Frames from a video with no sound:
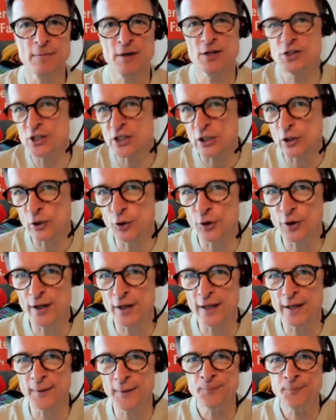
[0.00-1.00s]
machine
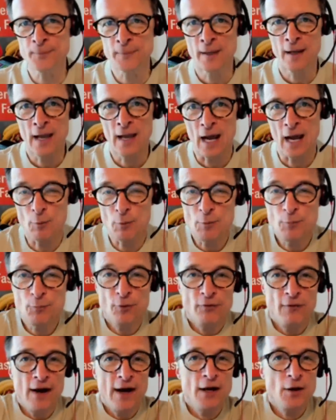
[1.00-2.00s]
learning, and we
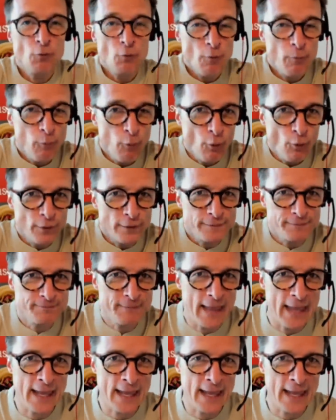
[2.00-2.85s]
provide a report.